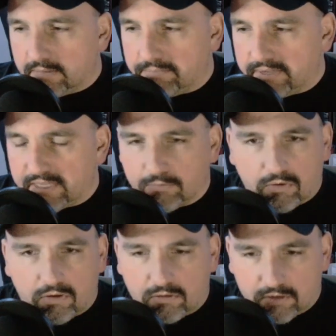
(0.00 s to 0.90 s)
but they were
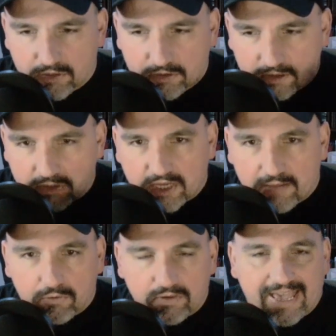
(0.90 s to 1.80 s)
all a good
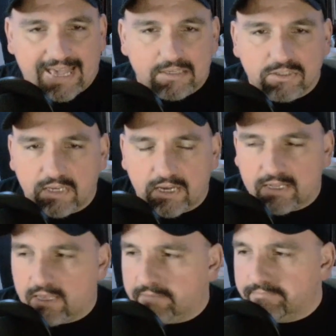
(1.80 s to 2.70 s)
ensemble cast,
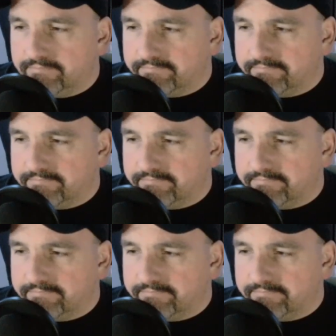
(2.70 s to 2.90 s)
and um,